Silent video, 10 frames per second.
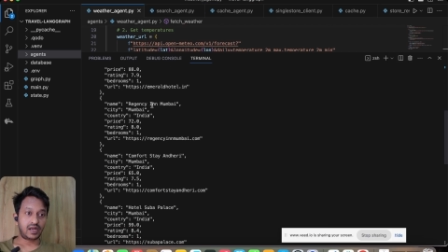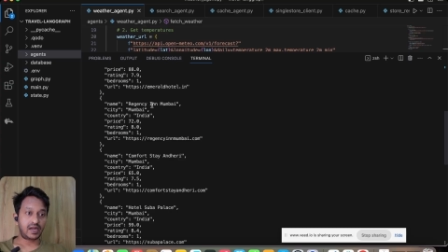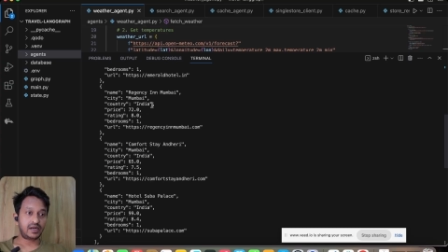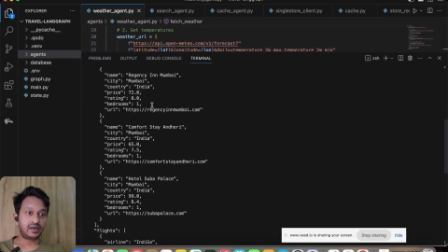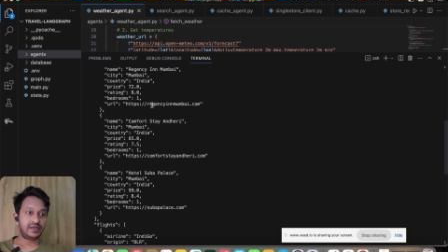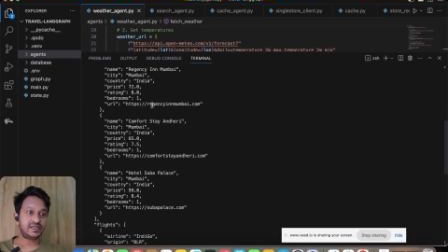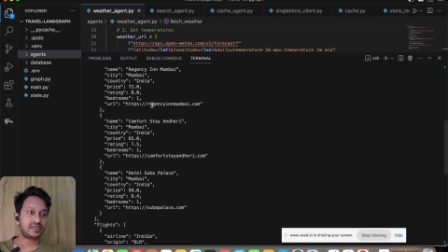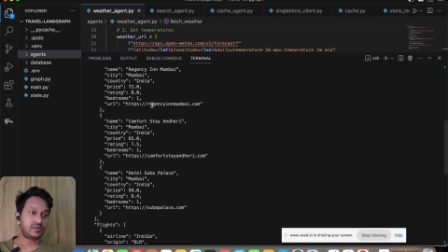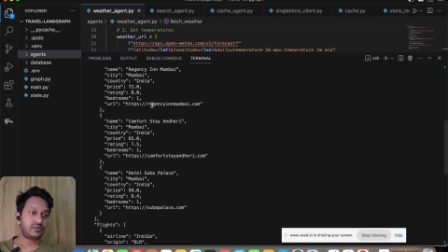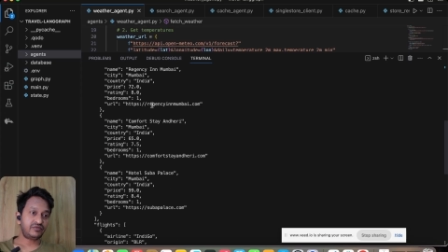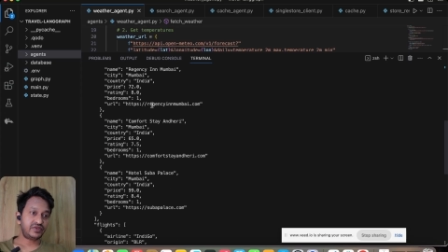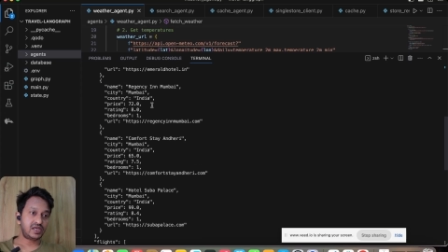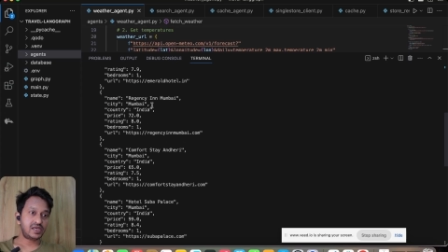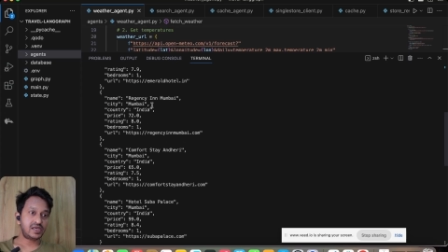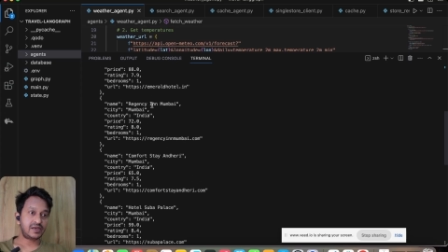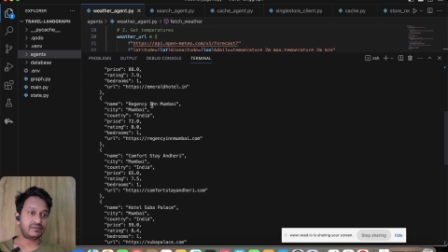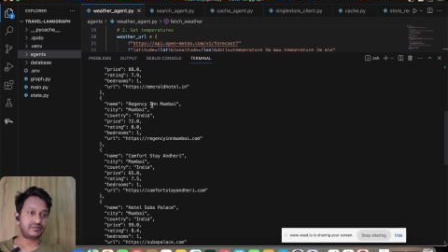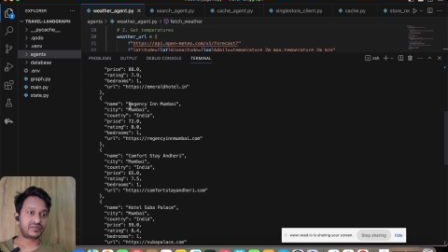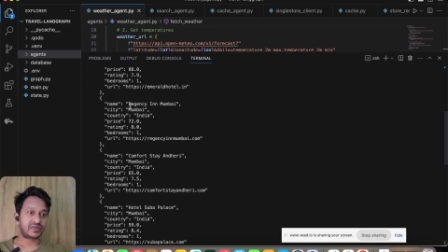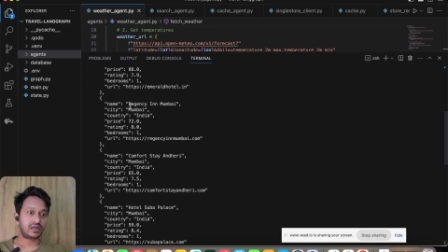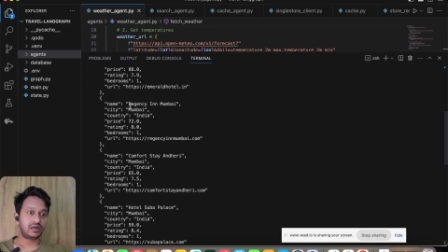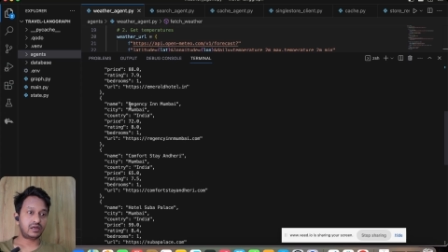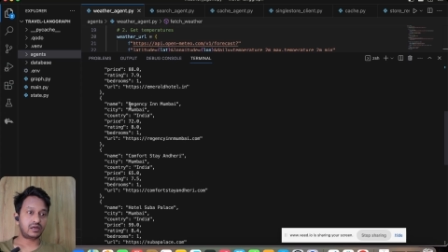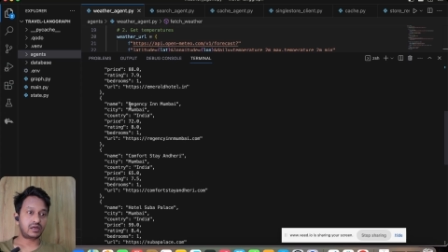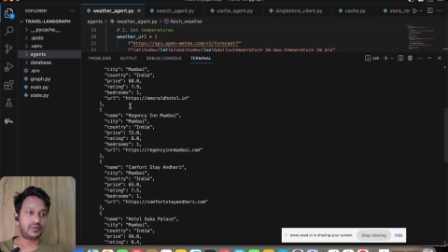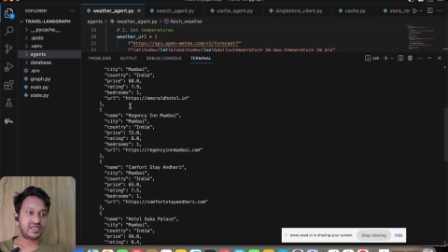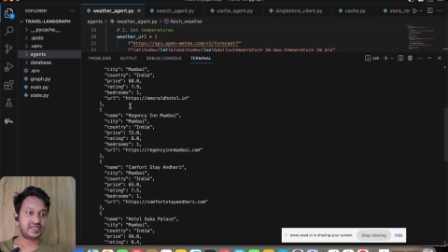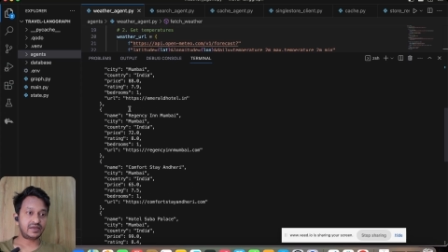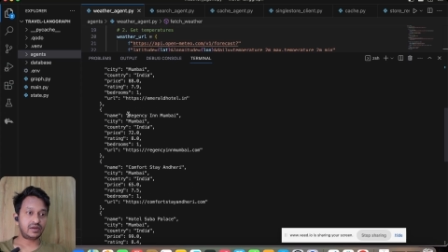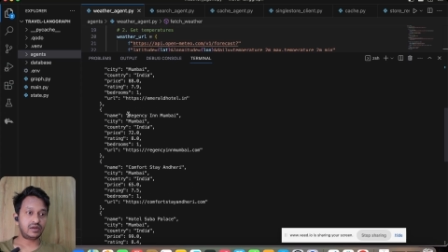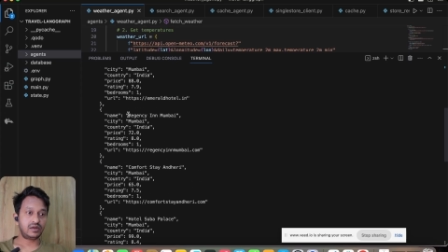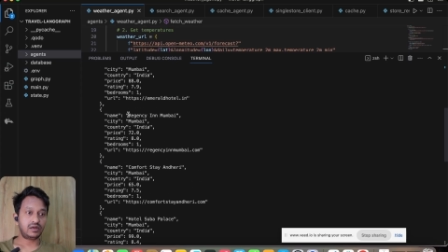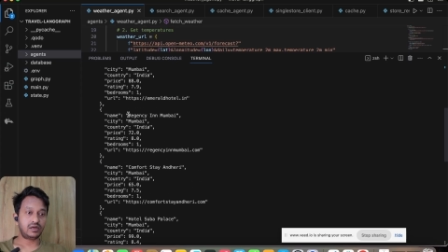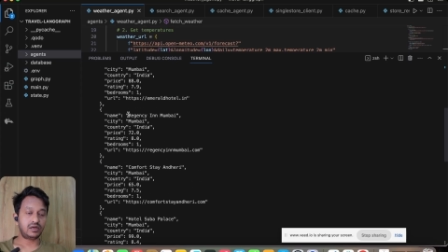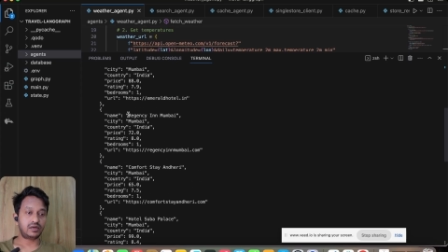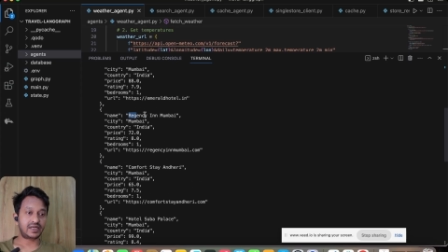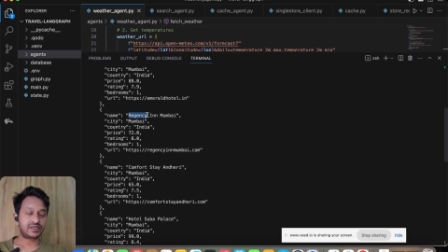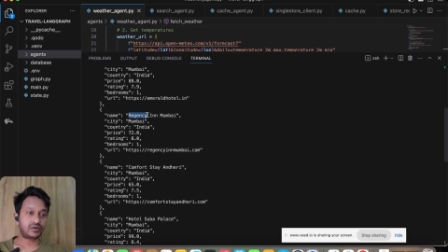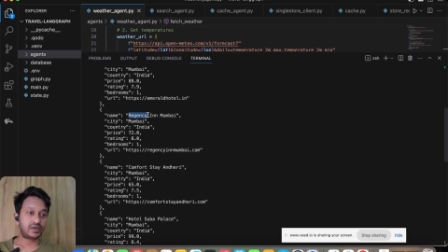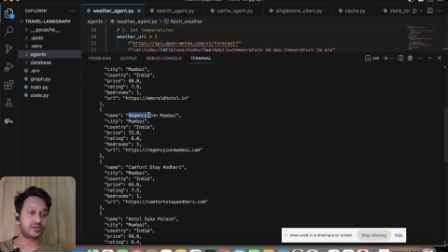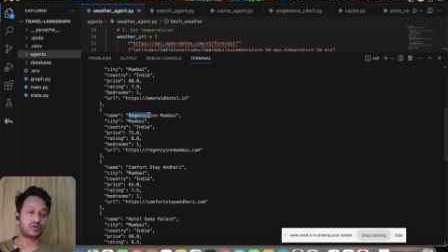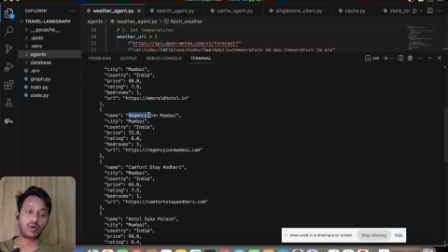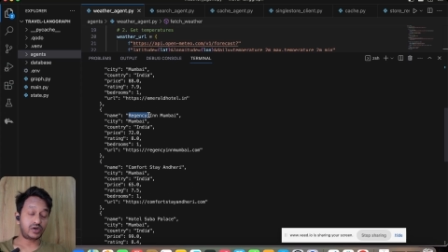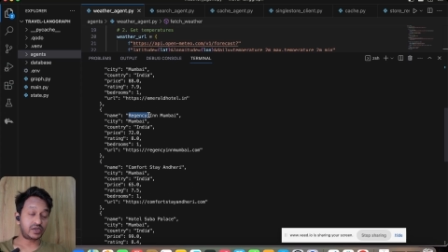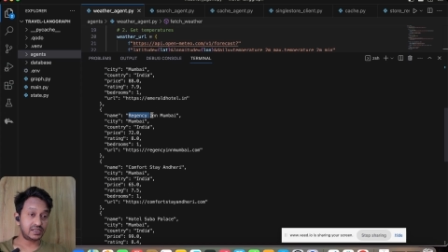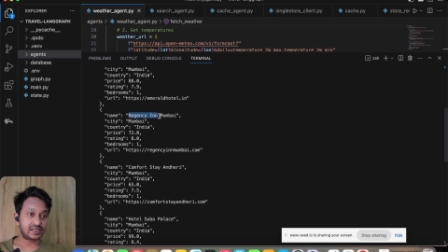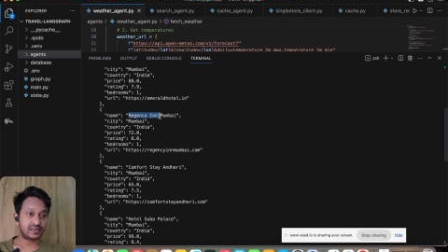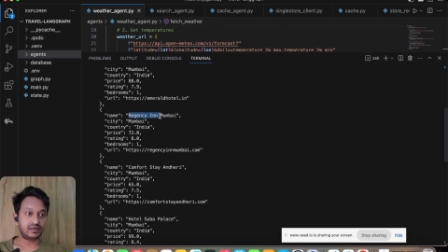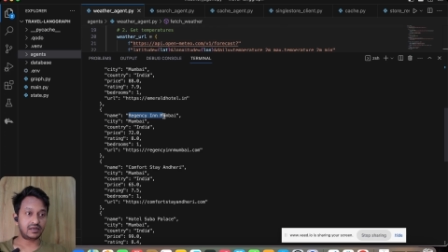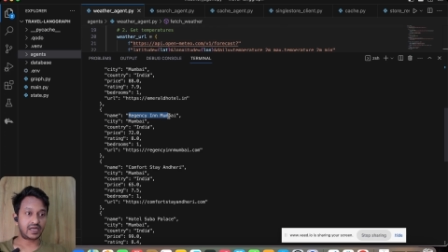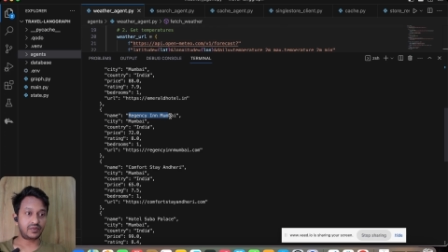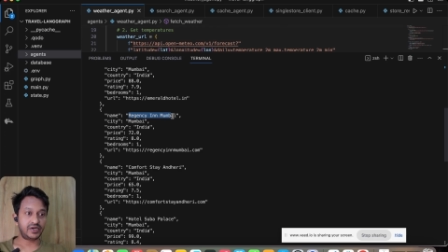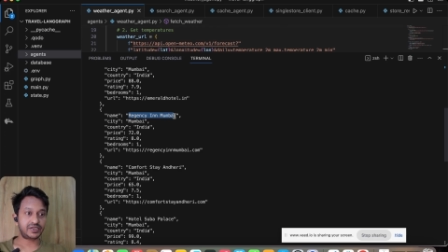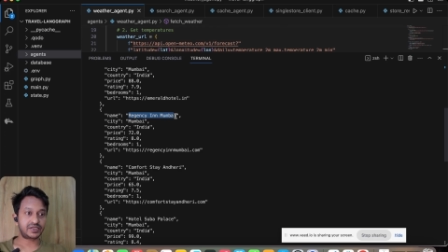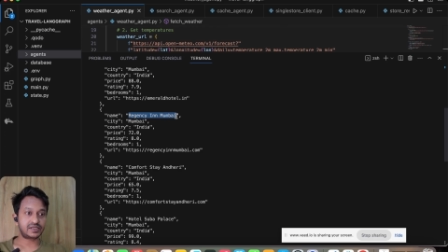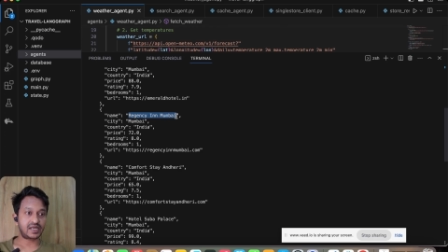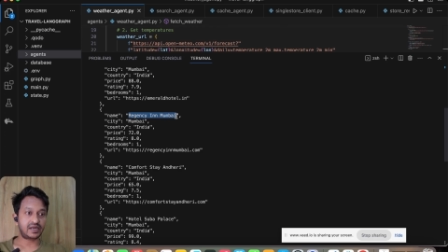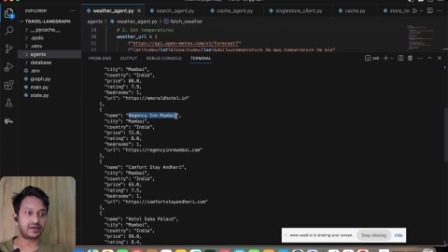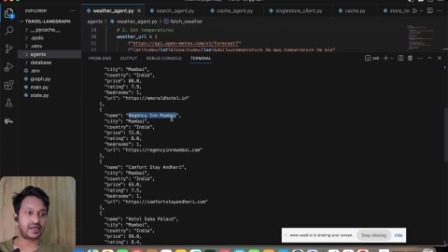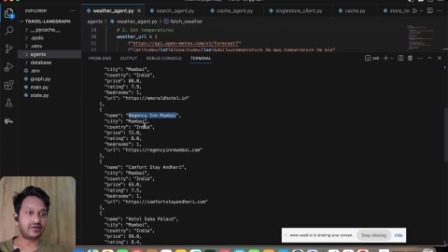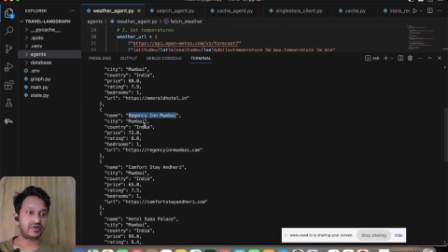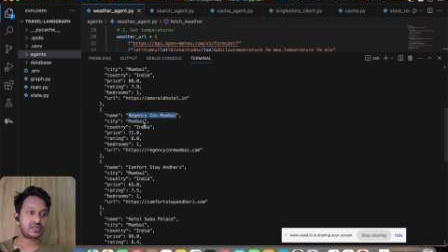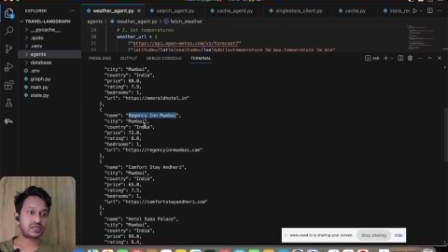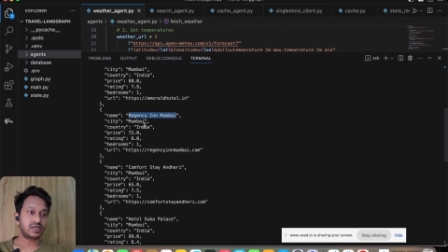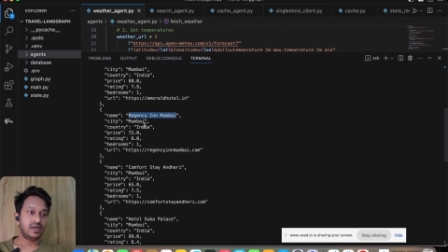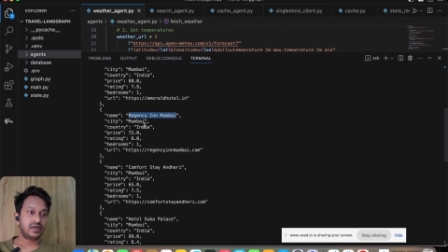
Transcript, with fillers: And these are some of the uh, amazing uh, restaurants or hotels uh, recommendations that it gave us.